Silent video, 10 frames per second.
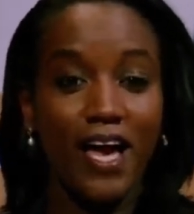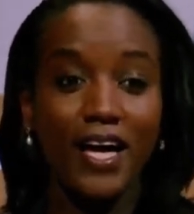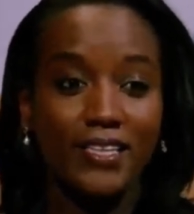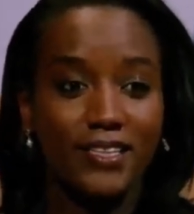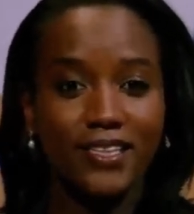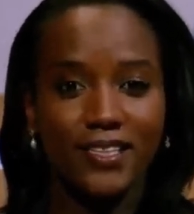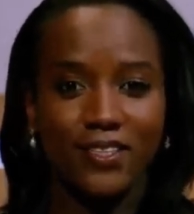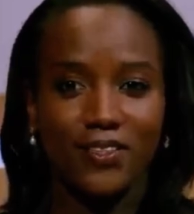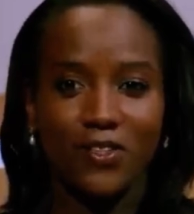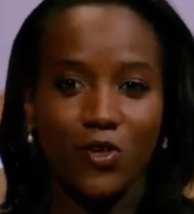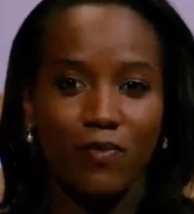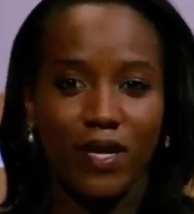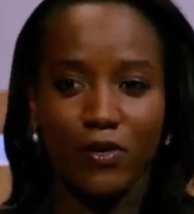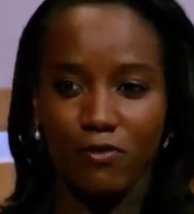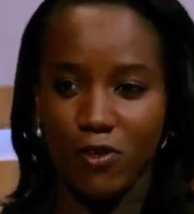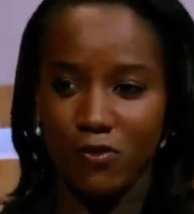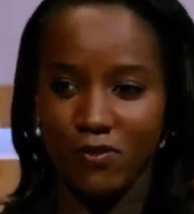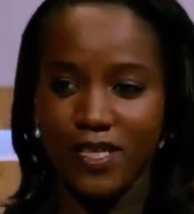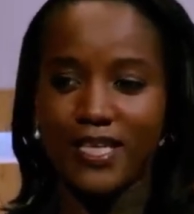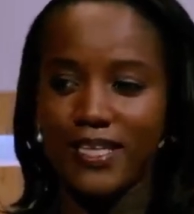accesses your
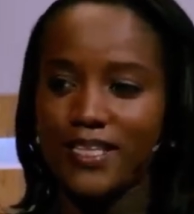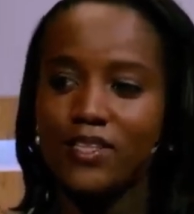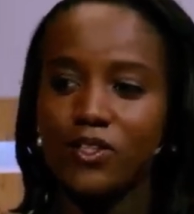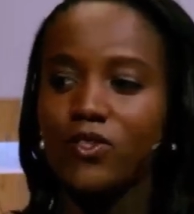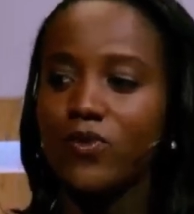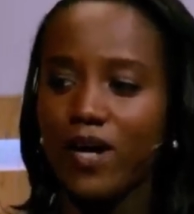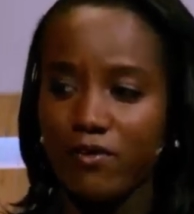microphone and listens to